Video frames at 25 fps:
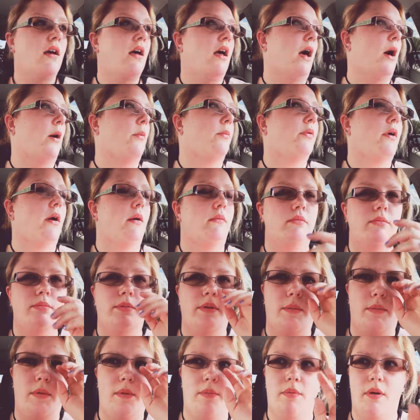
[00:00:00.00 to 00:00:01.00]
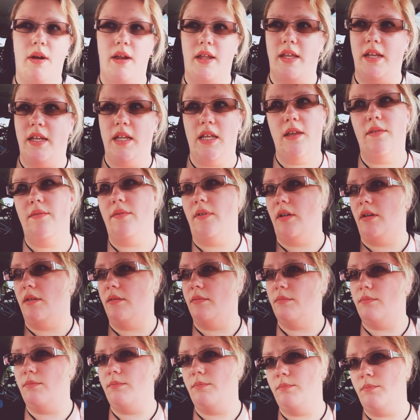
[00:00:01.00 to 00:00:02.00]
I'll probably be breaking
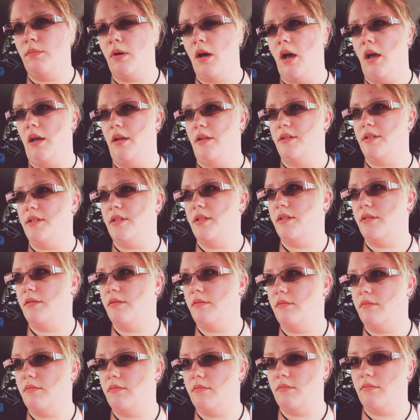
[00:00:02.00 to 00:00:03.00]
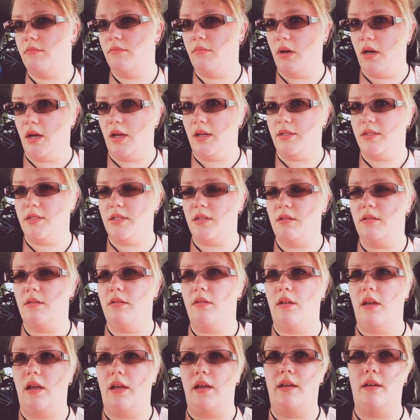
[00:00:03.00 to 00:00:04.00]
even, but
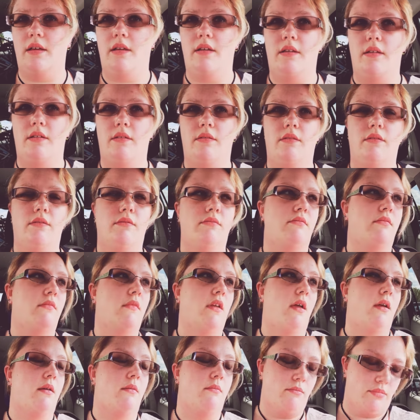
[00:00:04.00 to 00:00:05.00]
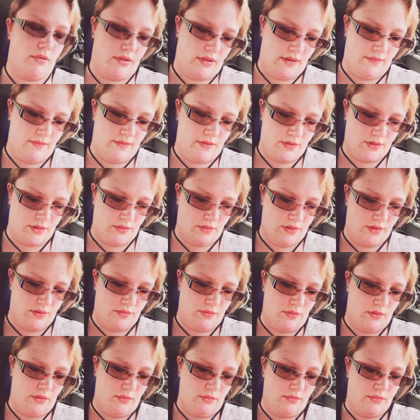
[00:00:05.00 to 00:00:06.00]
I believe there's always
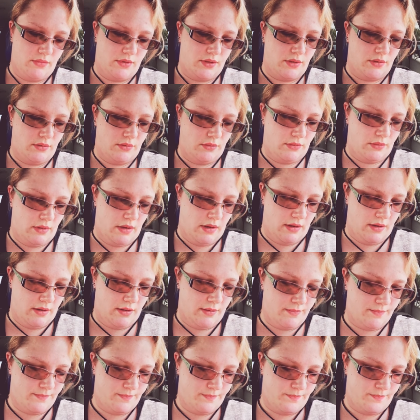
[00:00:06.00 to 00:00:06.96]
room to